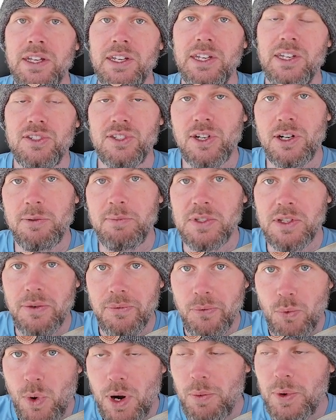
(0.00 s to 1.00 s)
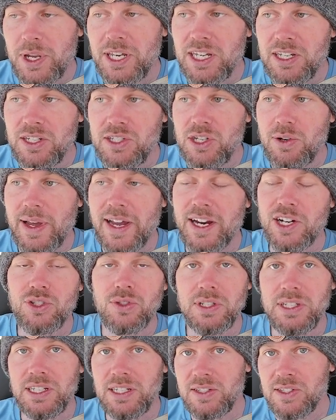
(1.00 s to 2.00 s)
in terms of what we need to
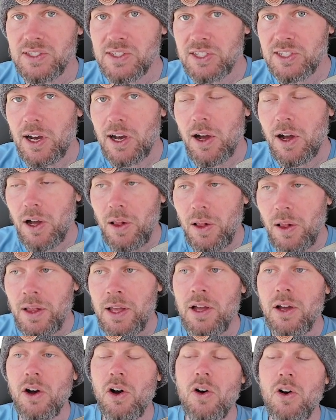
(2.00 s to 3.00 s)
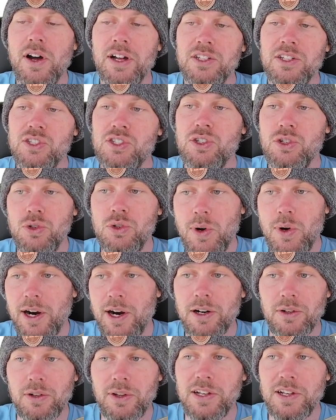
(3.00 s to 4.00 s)
actually install onto
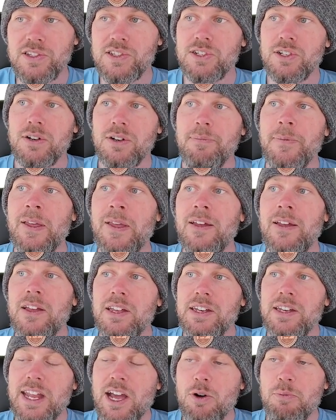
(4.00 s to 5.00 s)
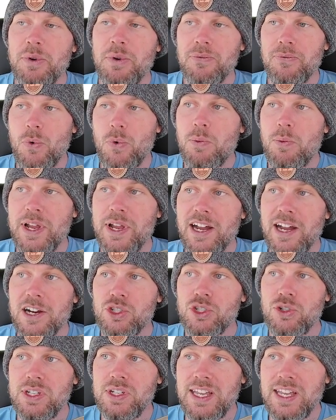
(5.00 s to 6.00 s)
our cluster. Now, before we
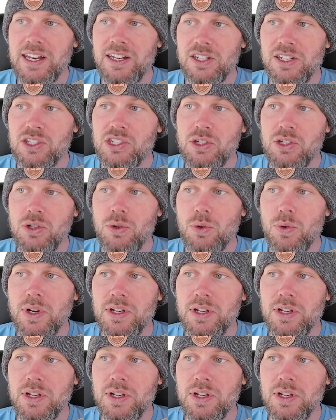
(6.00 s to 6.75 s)
actually get into